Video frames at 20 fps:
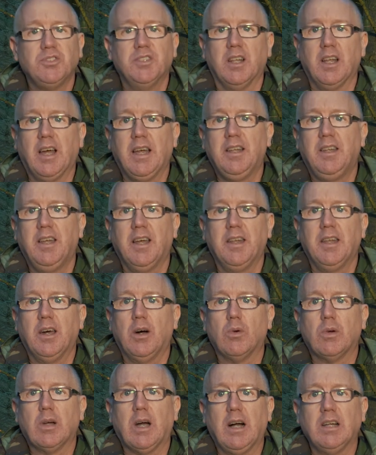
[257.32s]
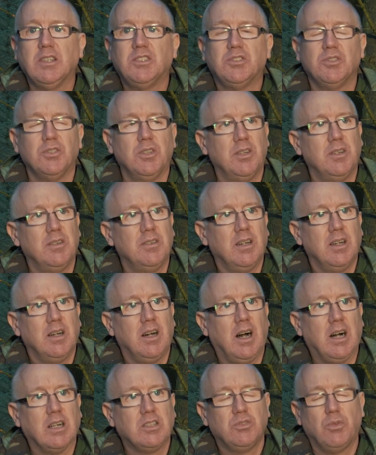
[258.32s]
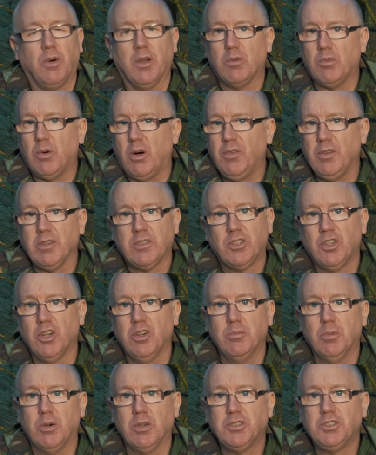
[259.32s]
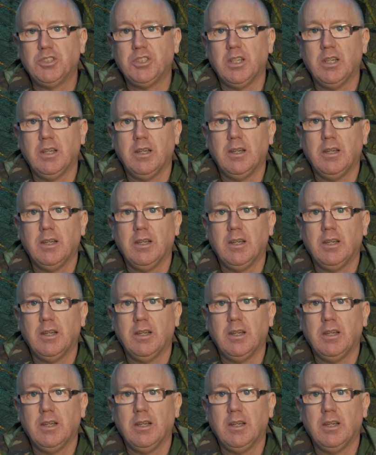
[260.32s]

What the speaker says: the light here now, guys, so I don't want to waffle too much.